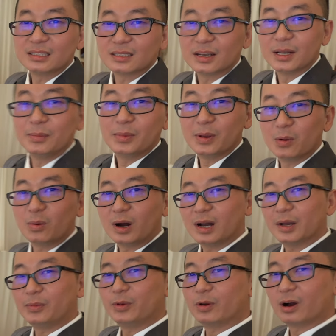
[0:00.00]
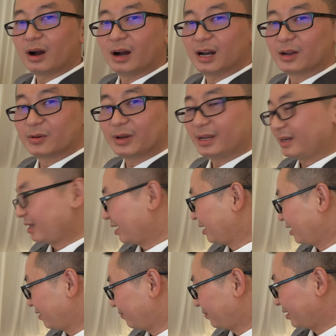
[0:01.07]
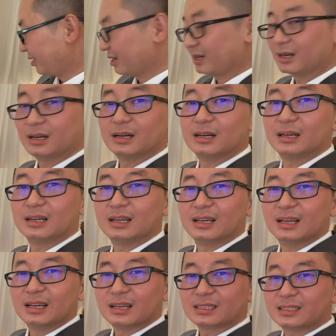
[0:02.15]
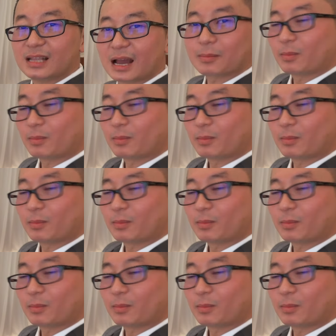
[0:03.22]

So in the meanwhile, if you are hungry, they have a uh, snack